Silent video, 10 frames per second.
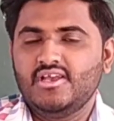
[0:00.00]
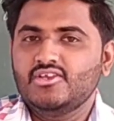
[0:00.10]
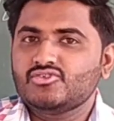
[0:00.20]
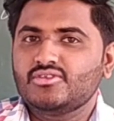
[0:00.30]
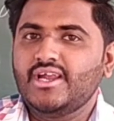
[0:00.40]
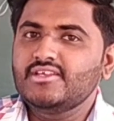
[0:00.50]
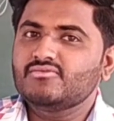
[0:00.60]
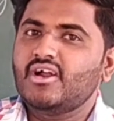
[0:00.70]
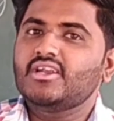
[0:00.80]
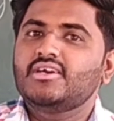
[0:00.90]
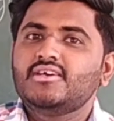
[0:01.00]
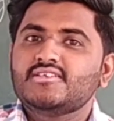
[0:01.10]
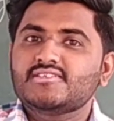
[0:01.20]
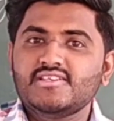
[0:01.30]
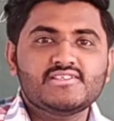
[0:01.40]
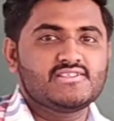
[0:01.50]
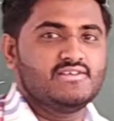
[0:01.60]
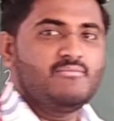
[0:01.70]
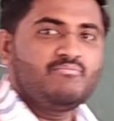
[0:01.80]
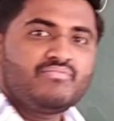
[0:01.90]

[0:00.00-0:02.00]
So that is what cis,